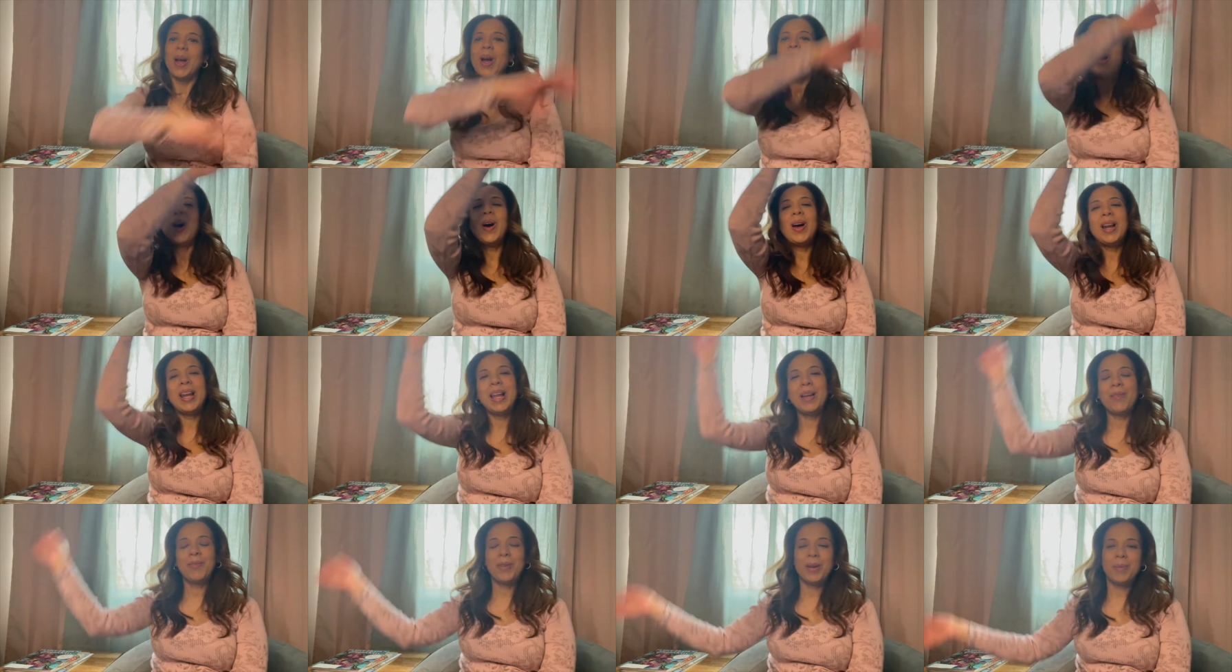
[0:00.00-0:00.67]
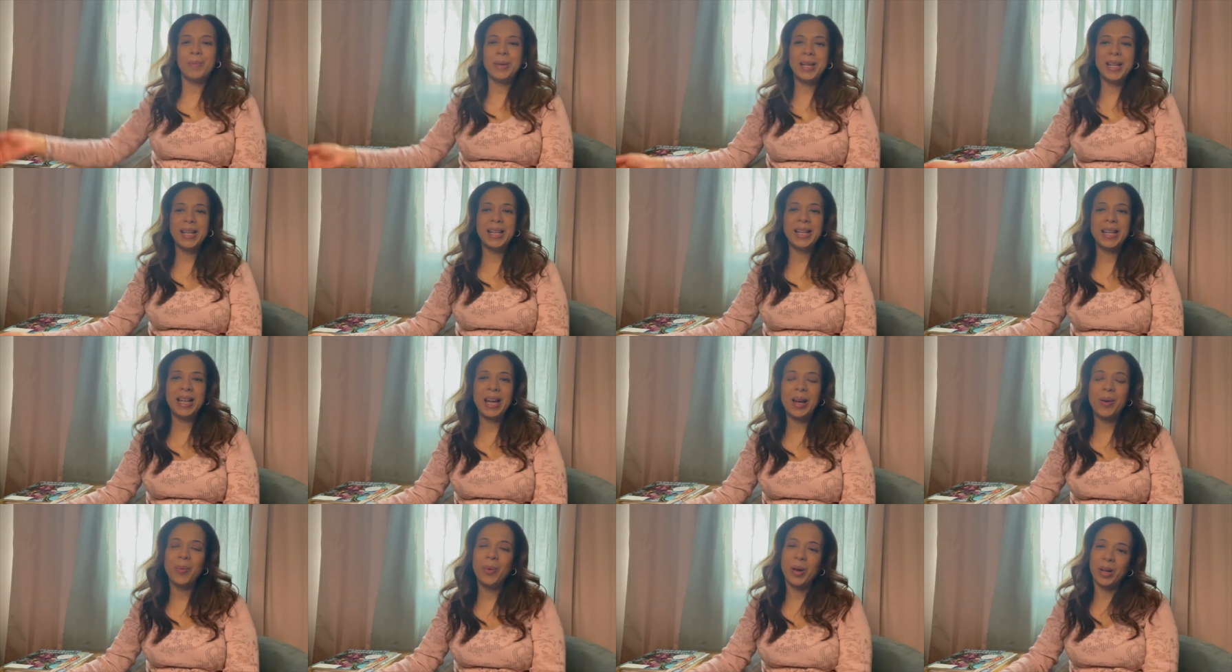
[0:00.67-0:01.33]
Hola
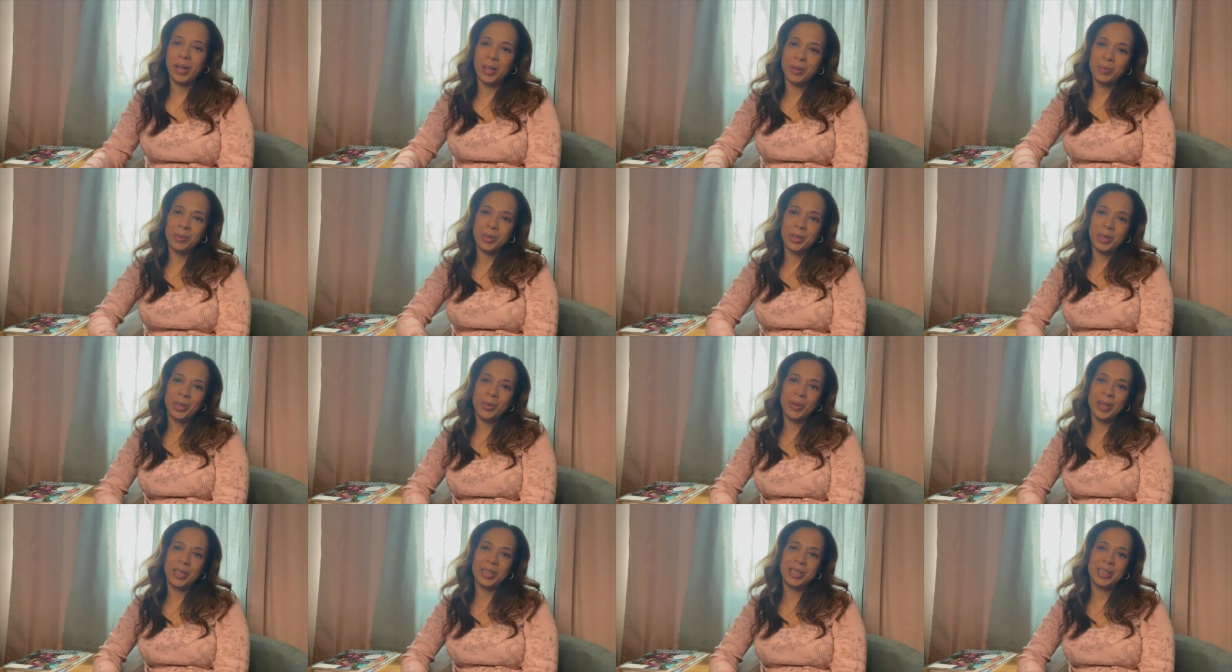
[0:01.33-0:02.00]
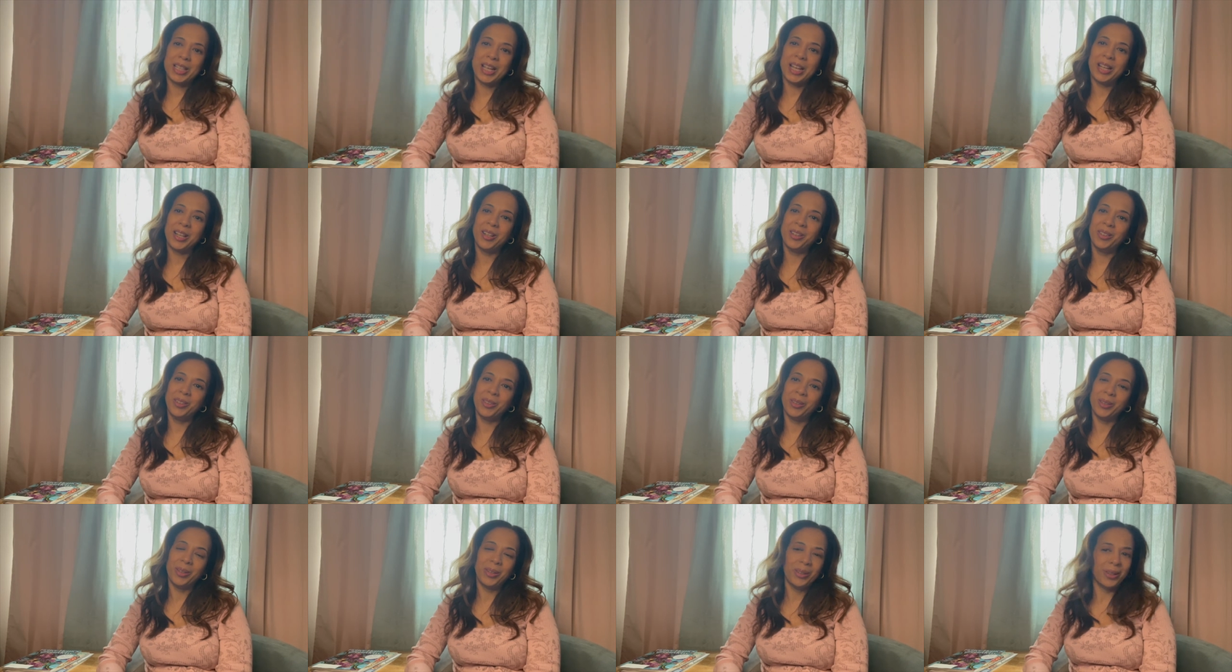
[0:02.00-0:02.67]
familia, welcome to our
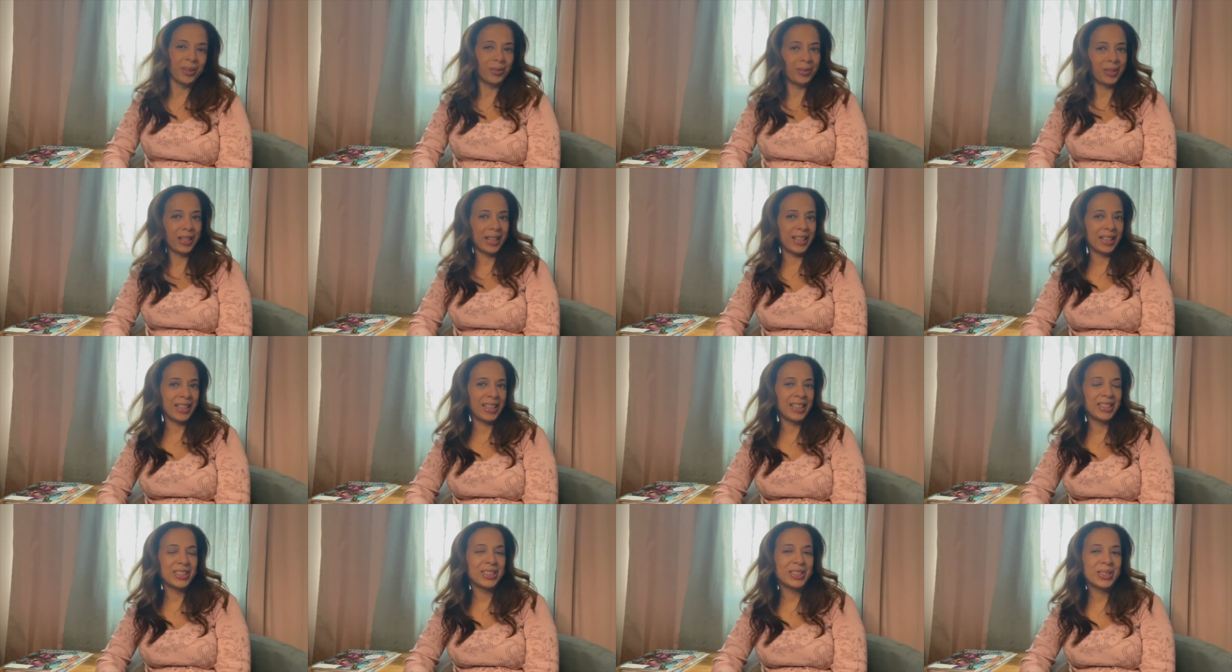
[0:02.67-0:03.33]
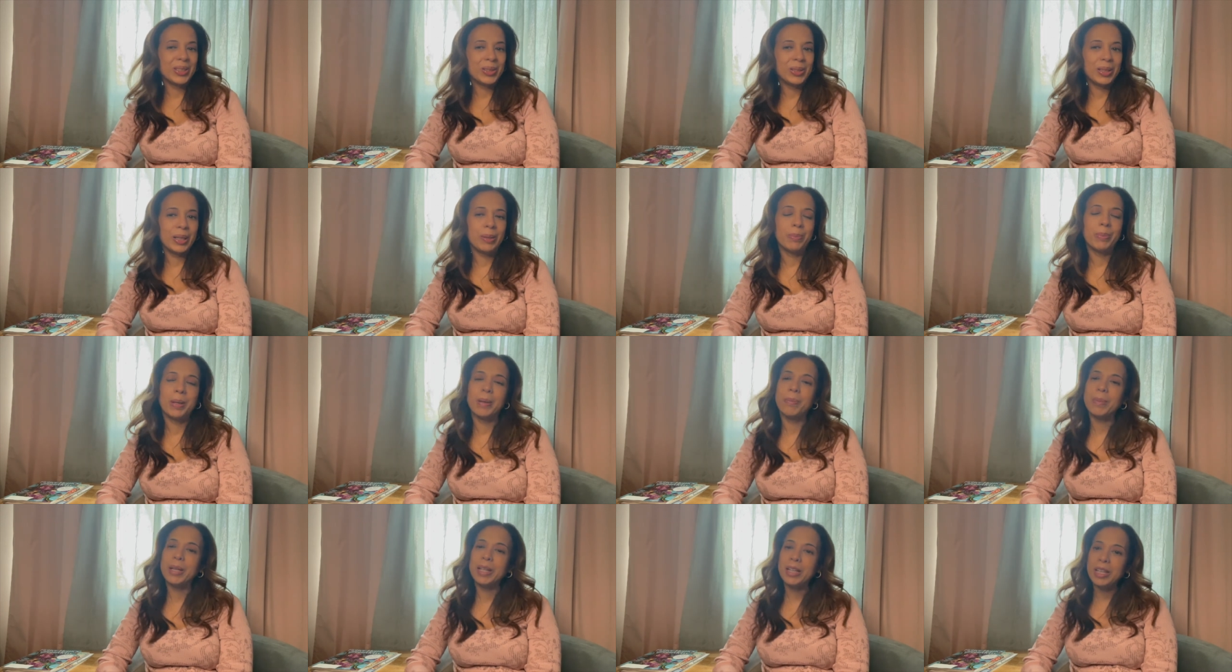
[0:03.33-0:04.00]
channel of Yelly and Zully.
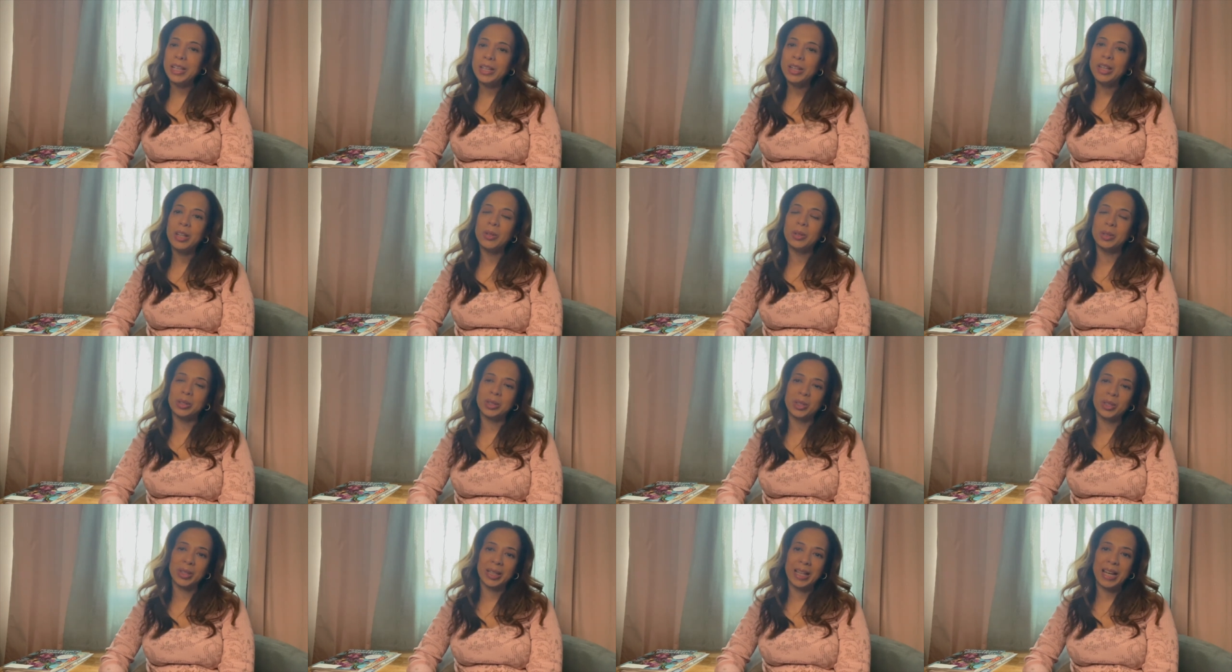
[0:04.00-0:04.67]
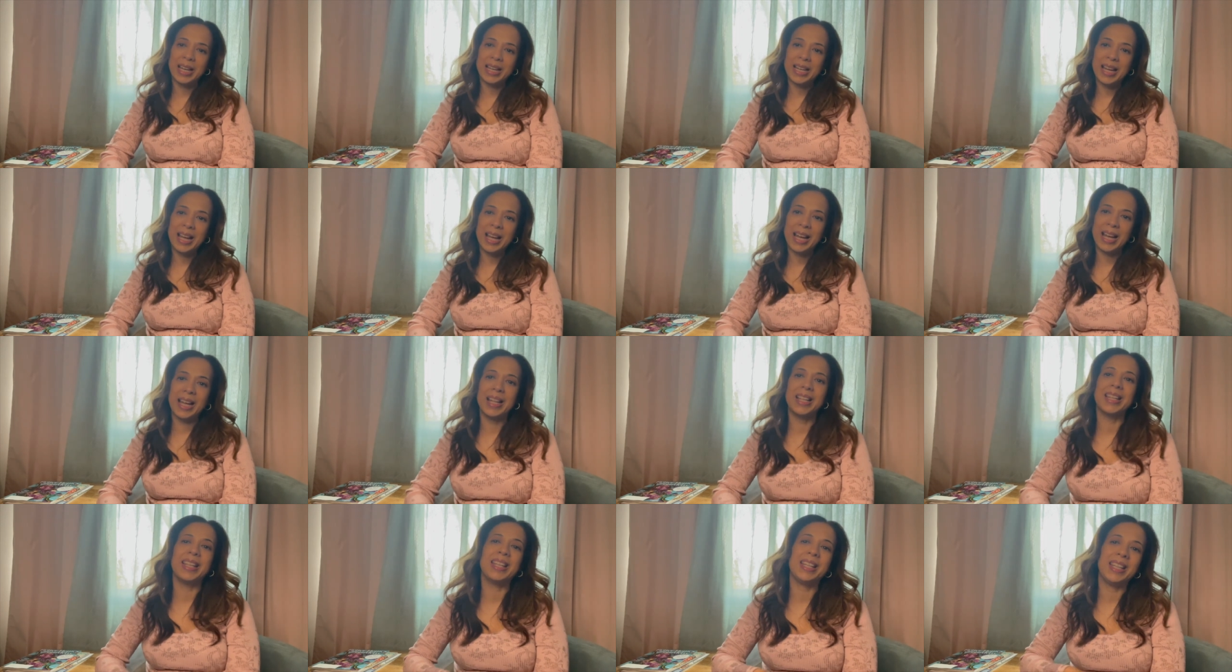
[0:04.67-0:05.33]
Bienvenida a nuestro
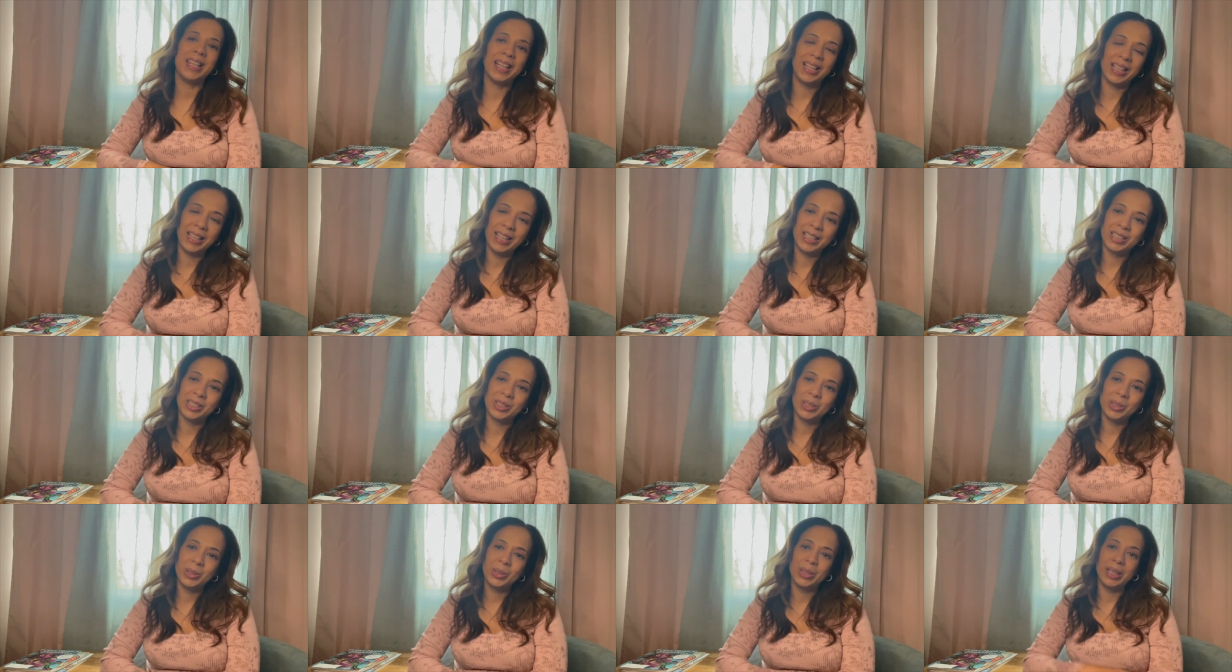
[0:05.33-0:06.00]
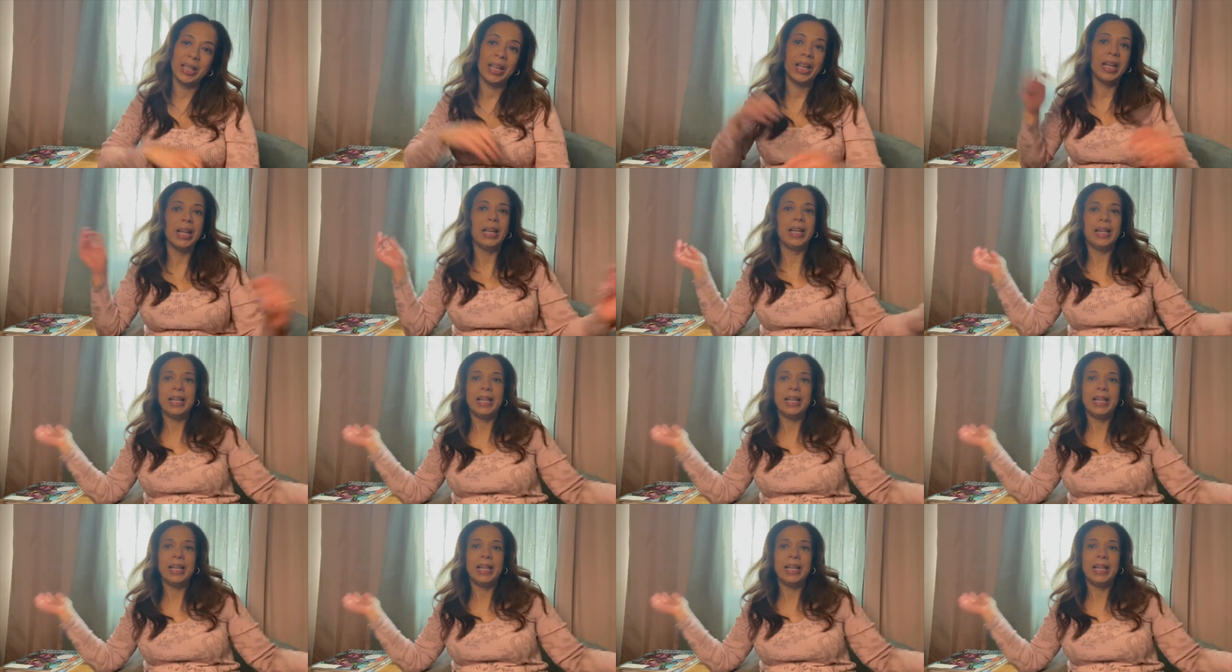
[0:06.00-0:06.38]
canal de Yelly and Zully.